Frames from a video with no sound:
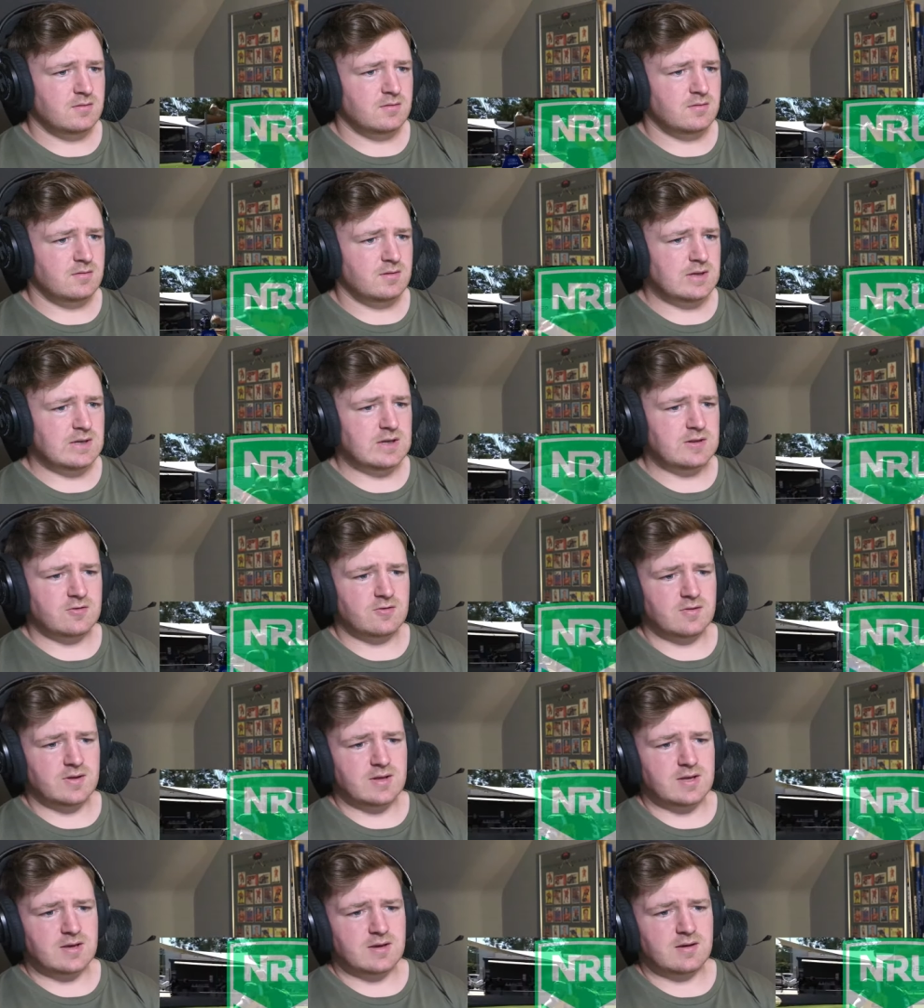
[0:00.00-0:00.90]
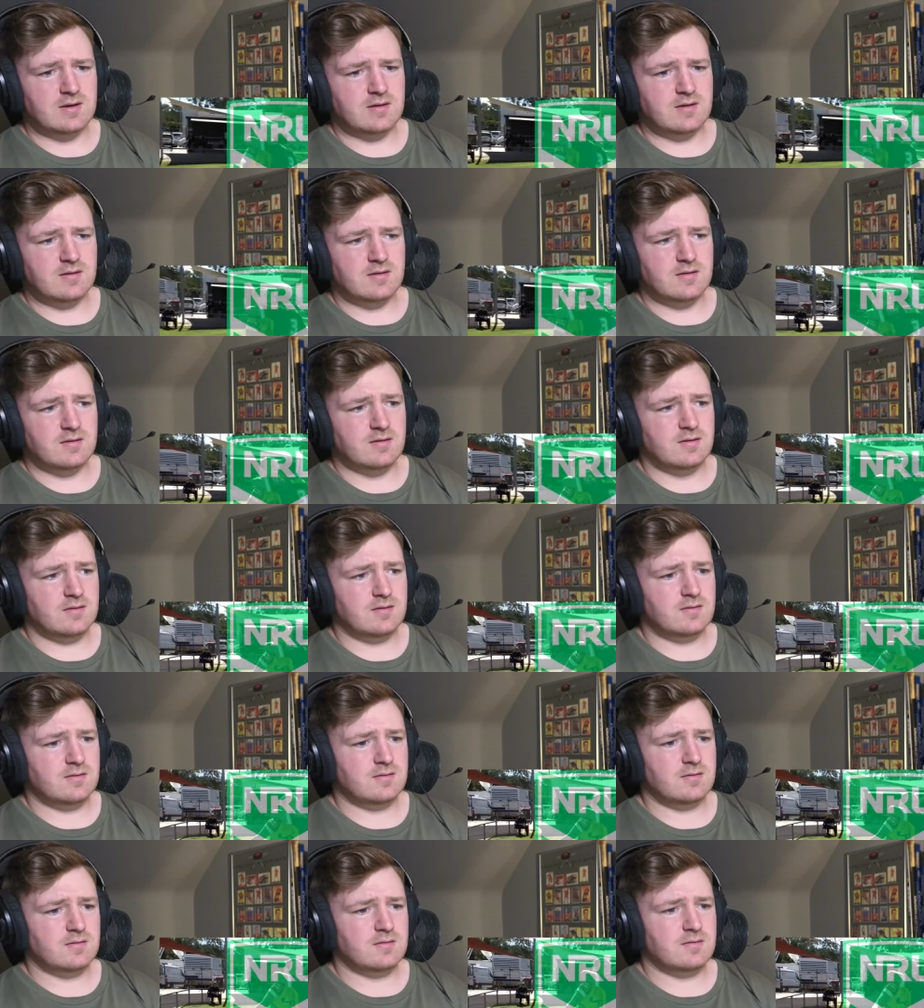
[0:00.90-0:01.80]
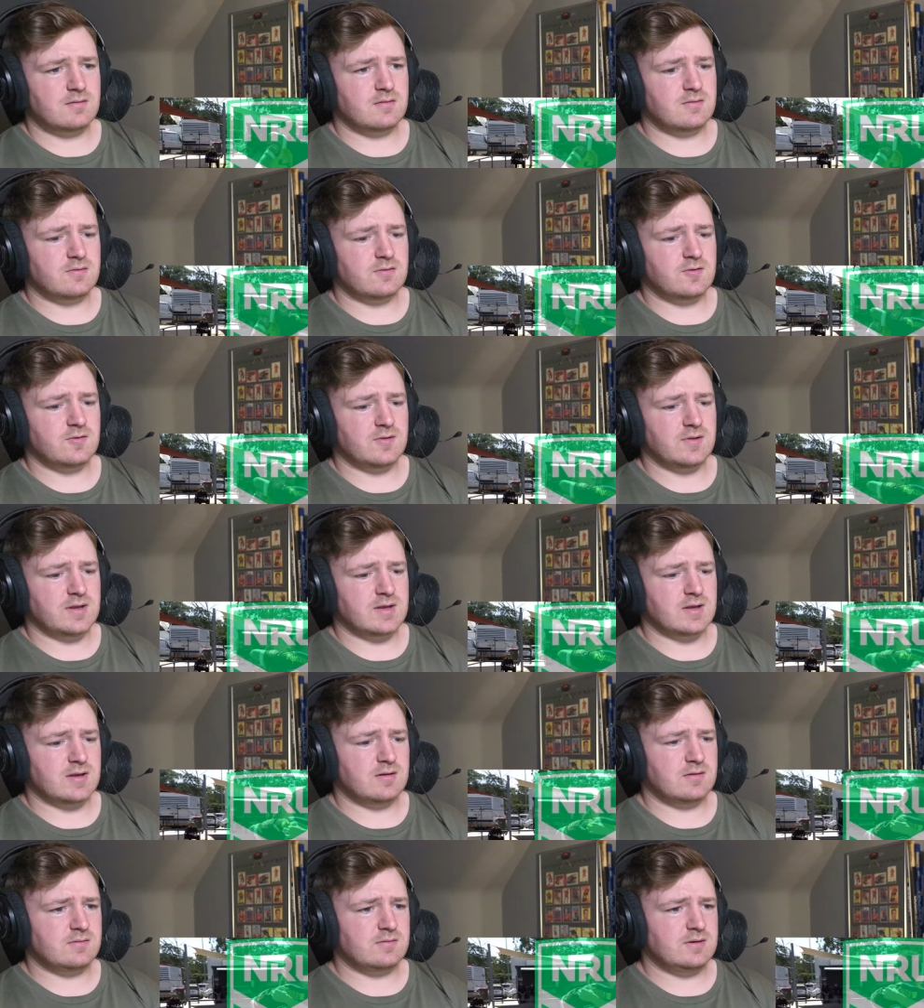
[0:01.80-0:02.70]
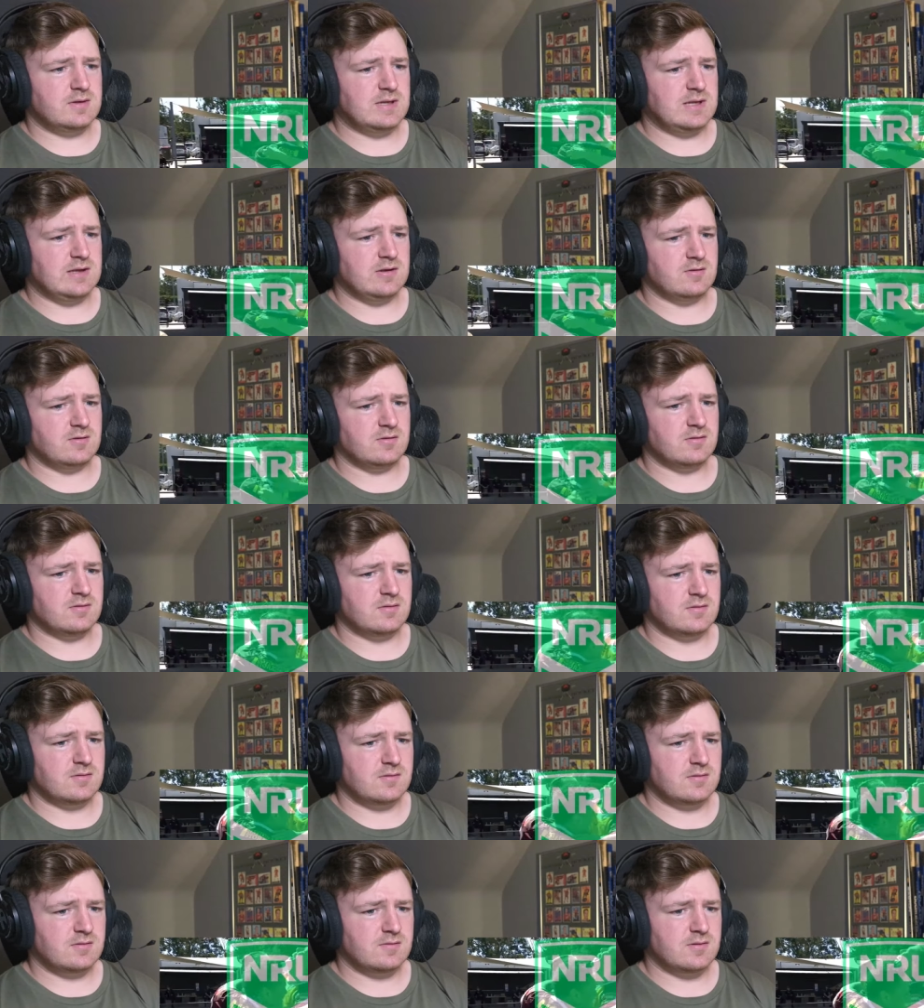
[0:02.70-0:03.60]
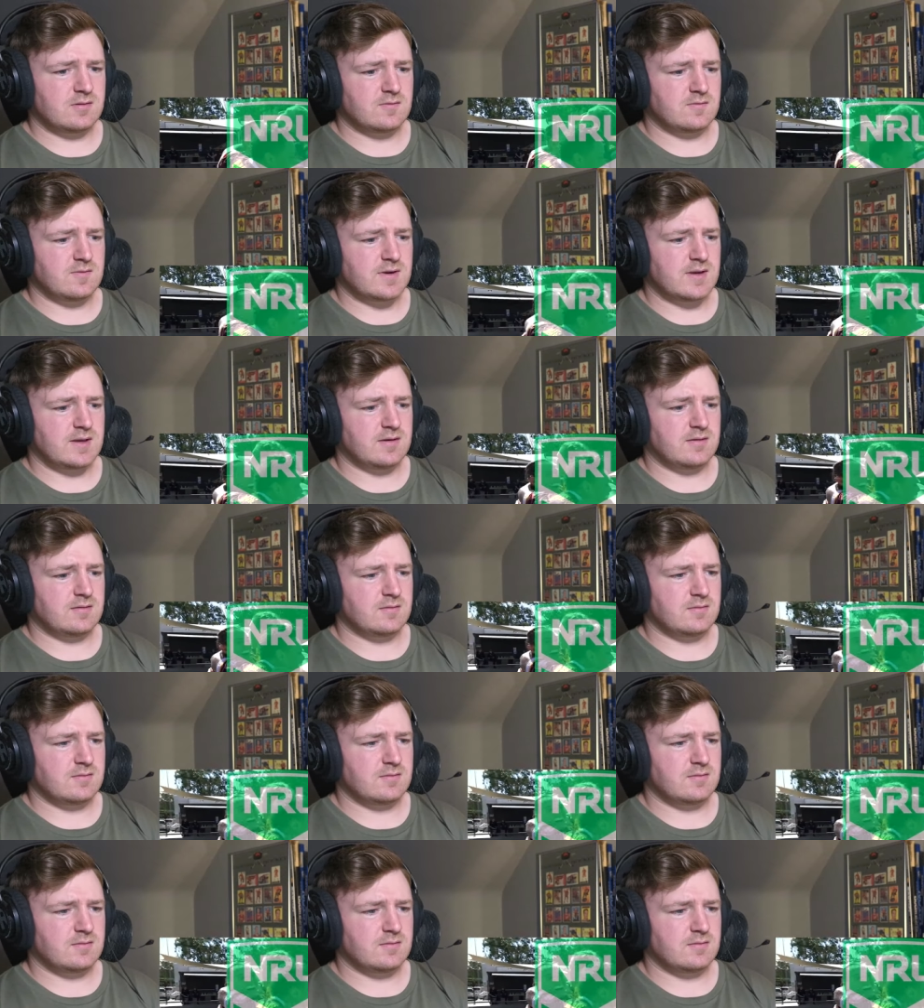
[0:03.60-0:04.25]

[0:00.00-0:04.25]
Yeah, they're like a teal and red.